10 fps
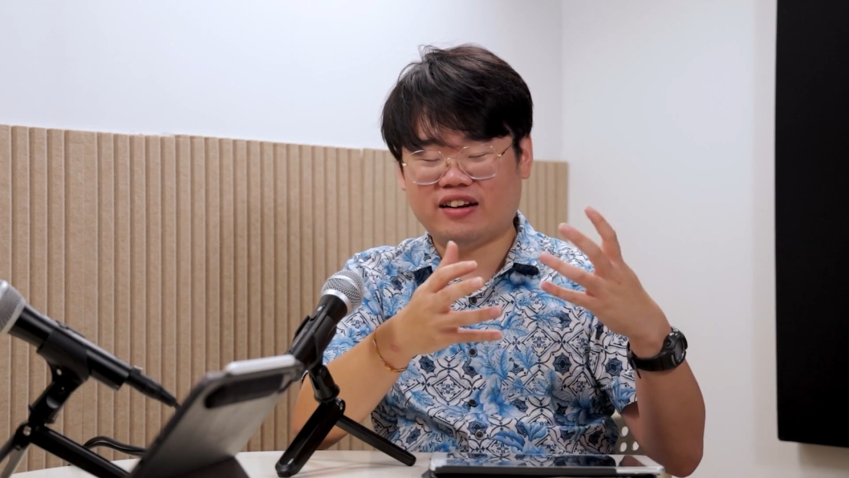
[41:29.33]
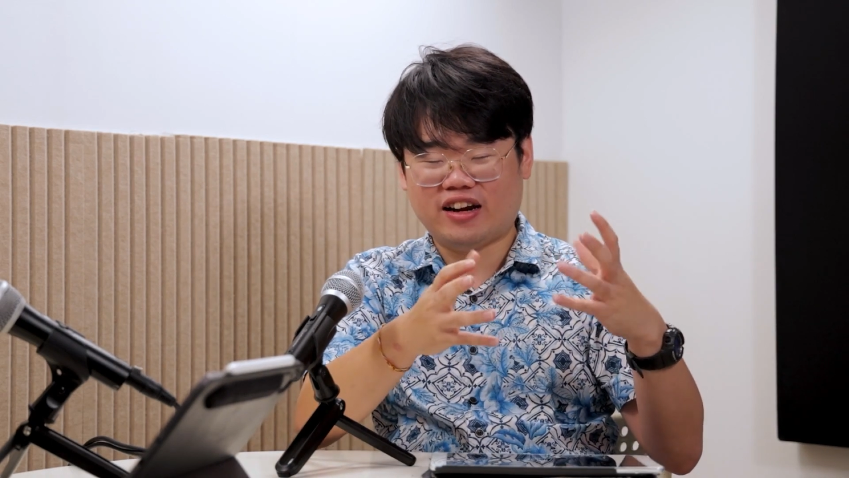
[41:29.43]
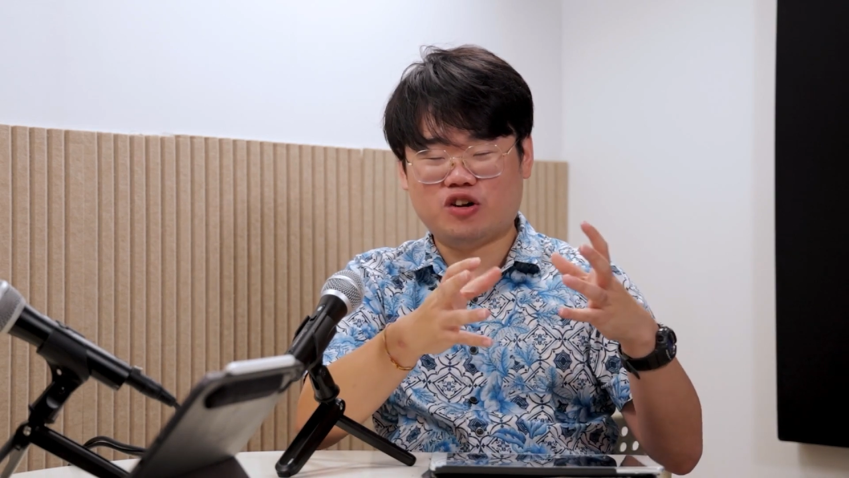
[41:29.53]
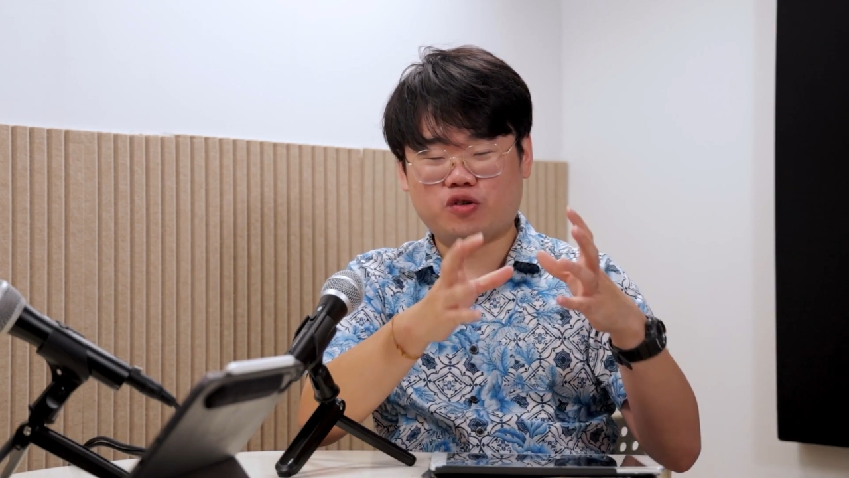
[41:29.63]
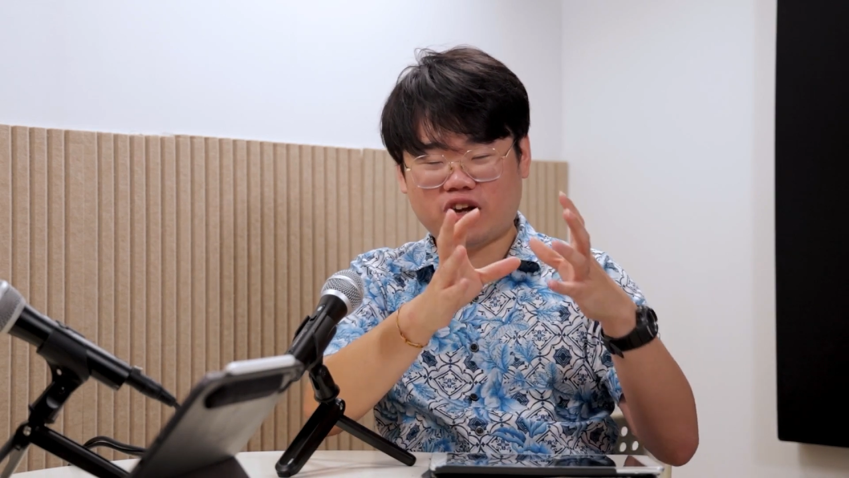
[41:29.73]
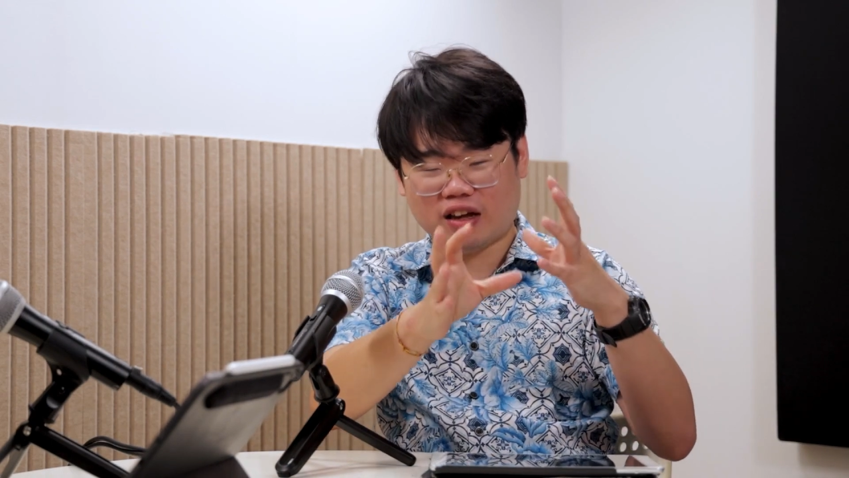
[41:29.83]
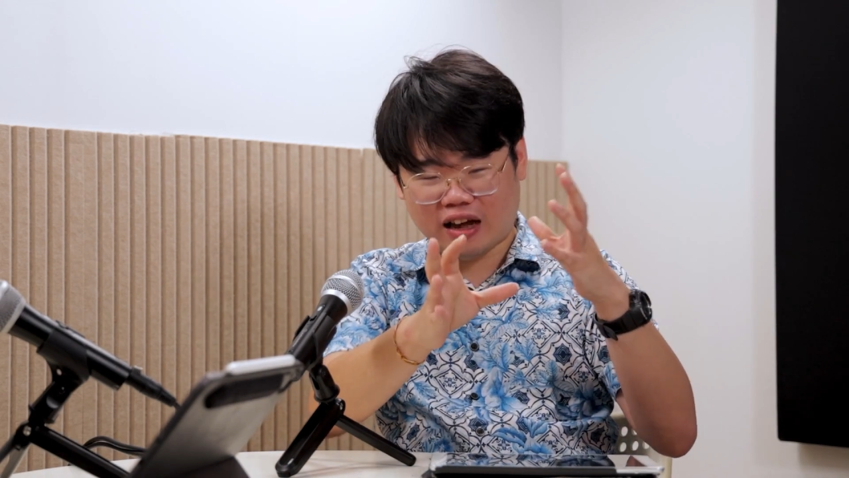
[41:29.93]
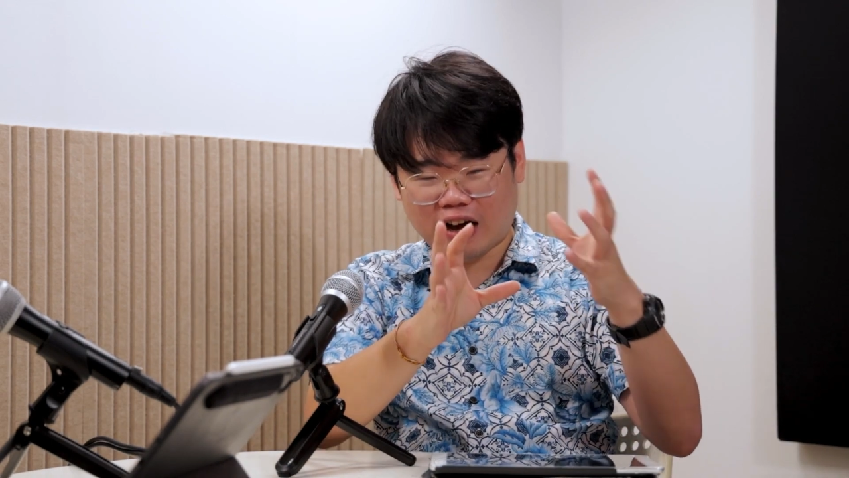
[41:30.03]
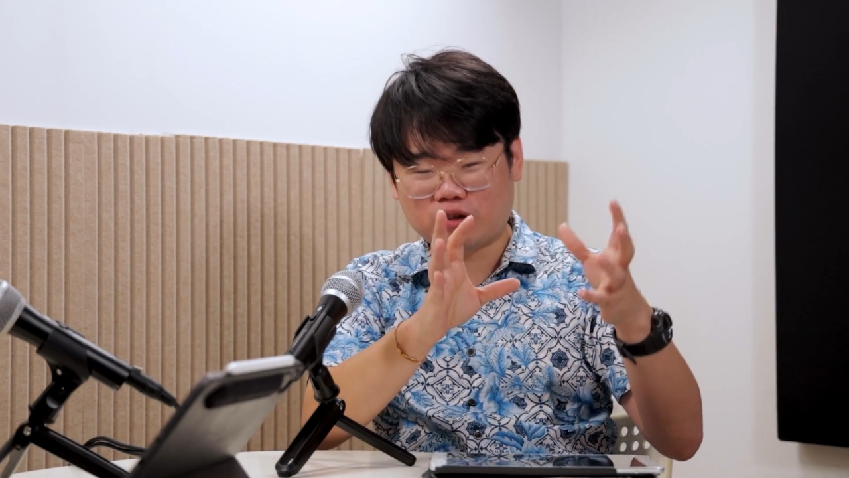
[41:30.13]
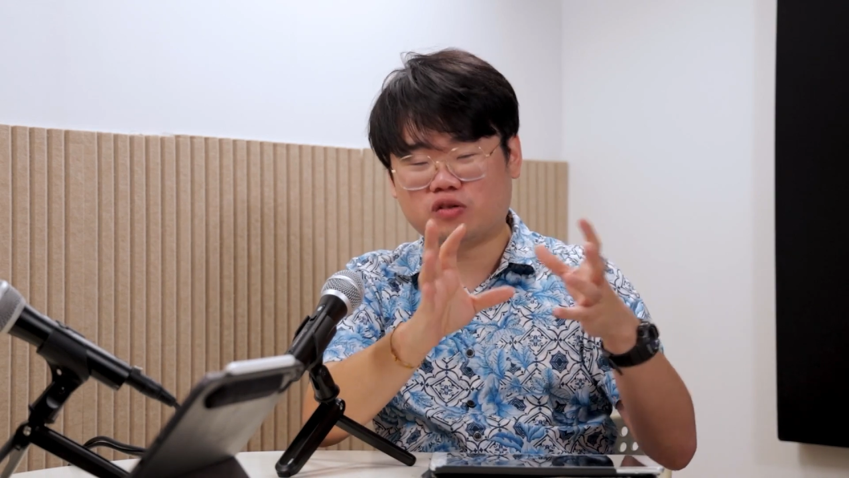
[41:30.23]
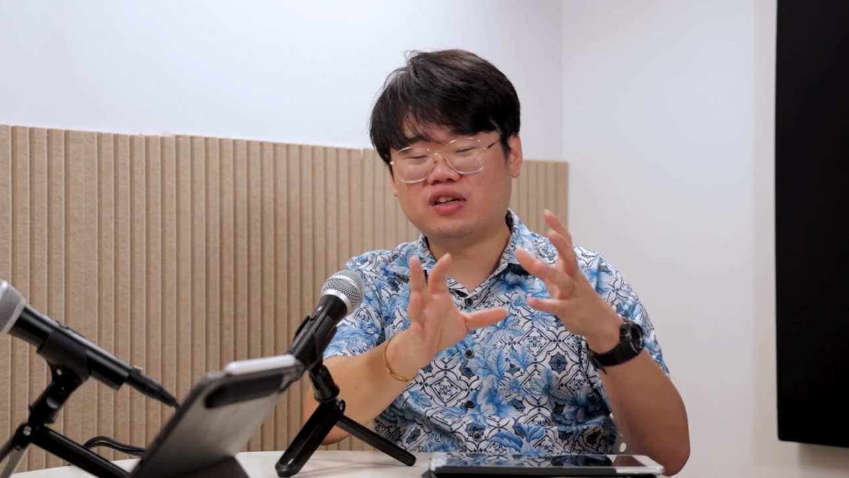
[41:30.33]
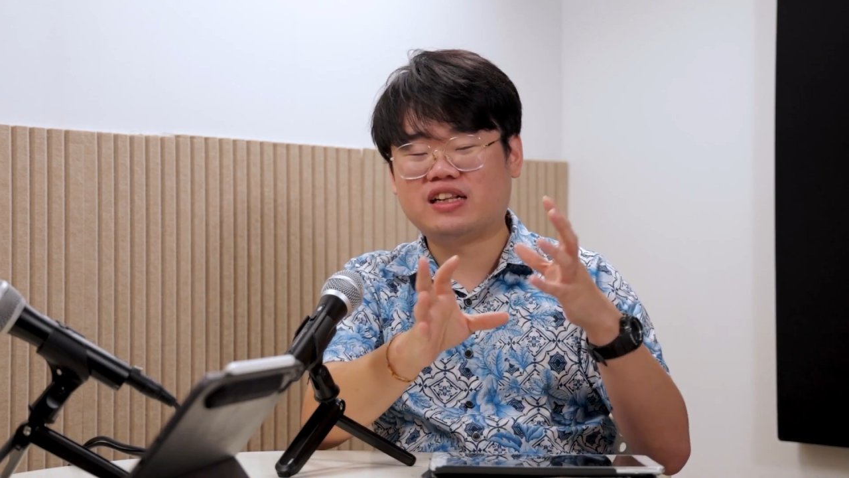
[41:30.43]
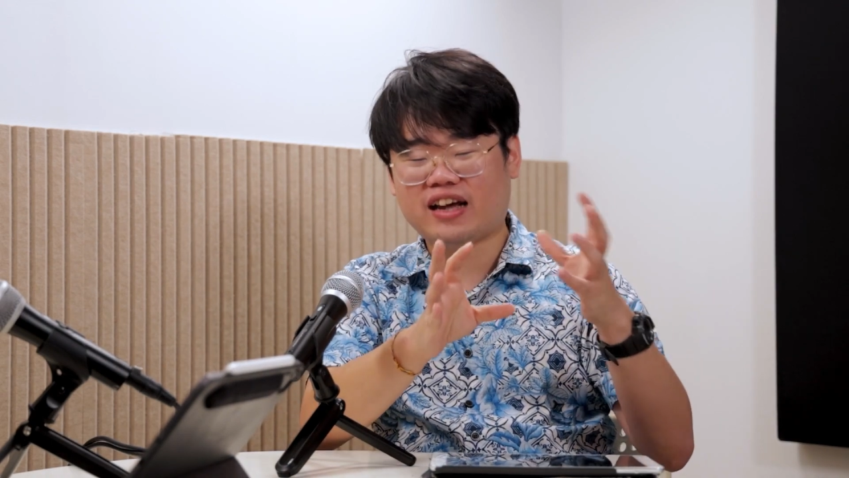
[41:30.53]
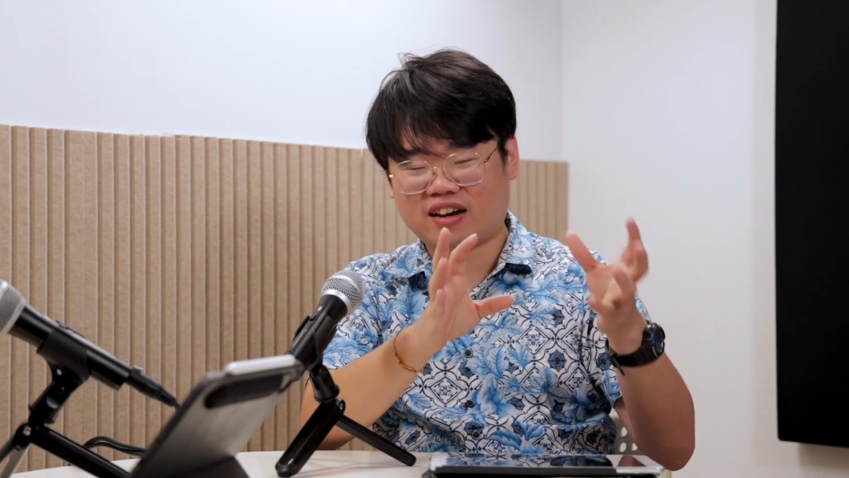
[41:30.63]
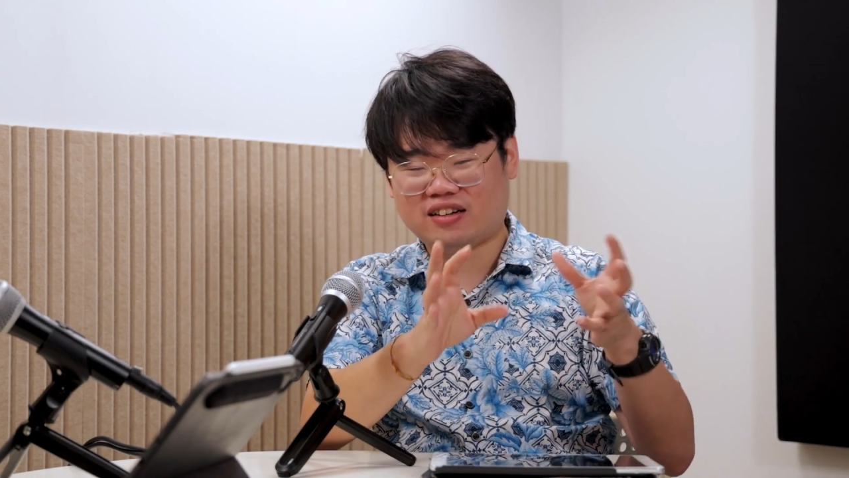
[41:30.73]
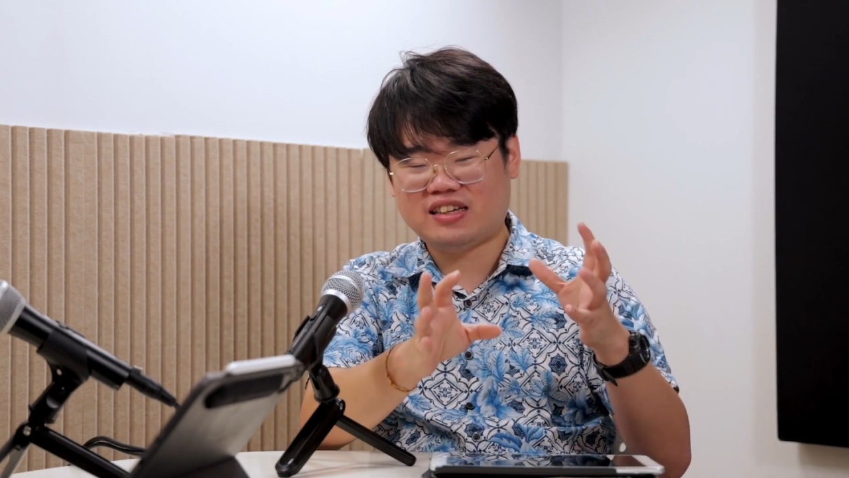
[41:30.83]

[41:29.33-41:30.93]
and knowing how to detect